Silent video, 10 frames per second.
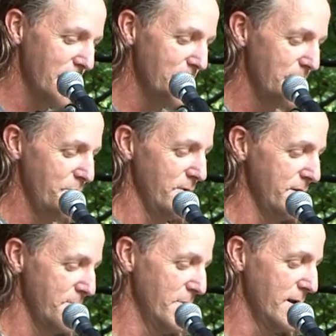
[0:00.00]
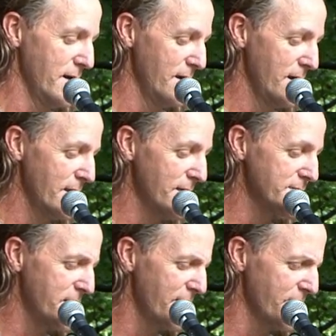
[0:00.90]
come up with. But I, I like
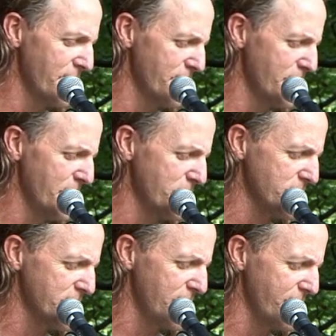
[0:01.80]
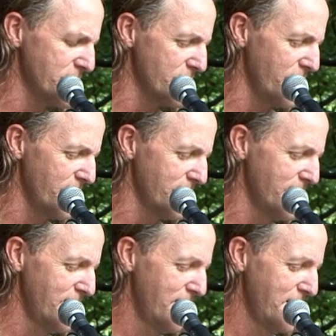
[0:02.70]
to cover other people's stuff as
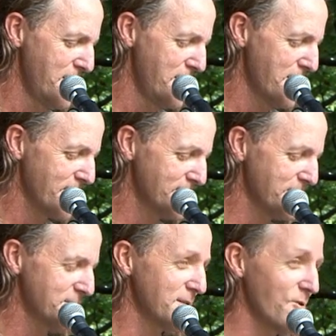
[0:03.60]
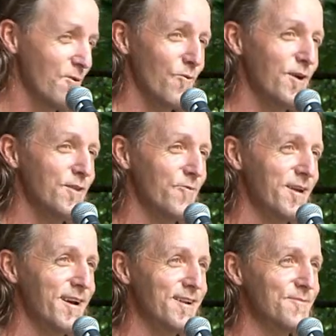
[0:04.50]
well because it's the only way that we
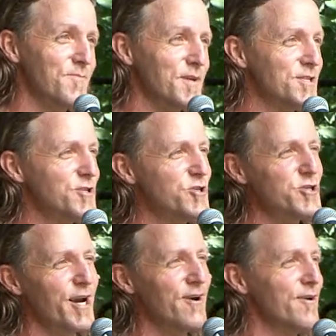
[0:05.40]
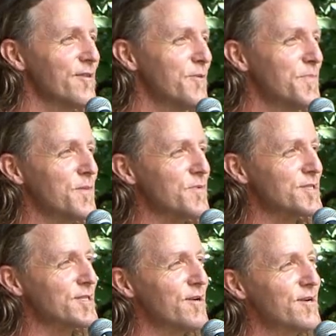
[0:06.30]
kind of can share other
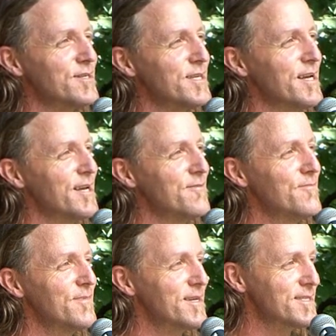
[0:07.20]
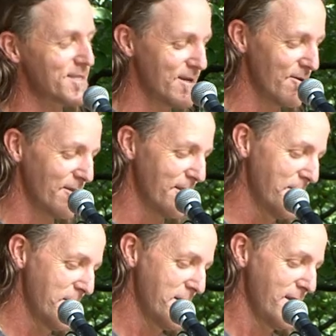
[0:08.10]
people's songs that ain't necessarily
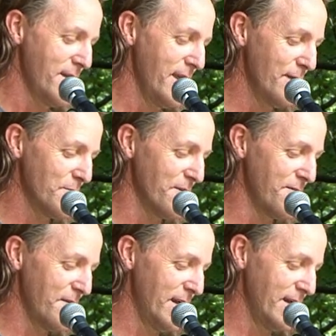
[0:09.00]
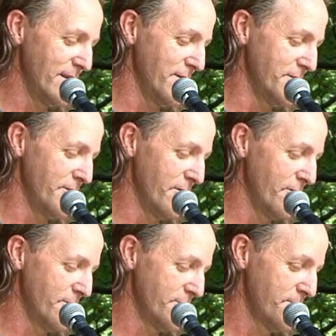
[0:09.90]
able to find on your
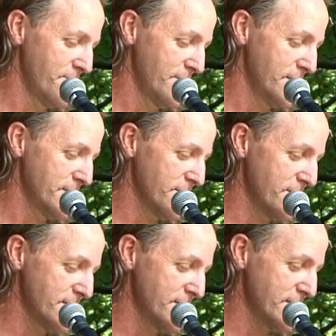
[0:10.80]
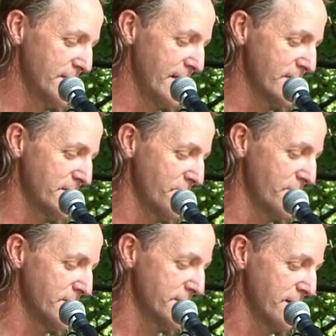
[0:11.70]
own. So this next
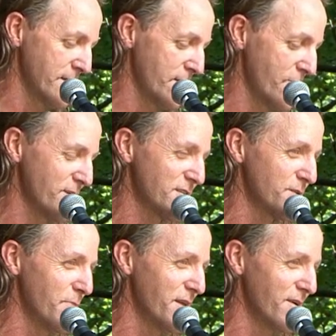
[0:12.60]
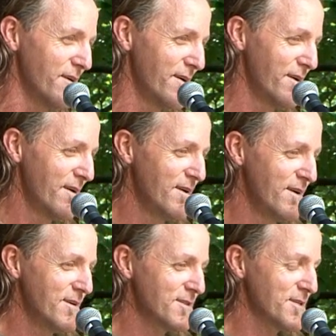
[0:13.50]
one is a Chris Smither
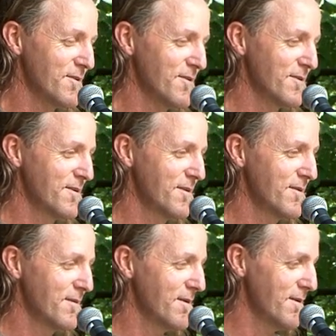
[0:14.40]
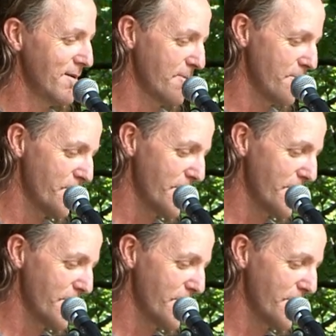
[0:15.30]
song. Uh,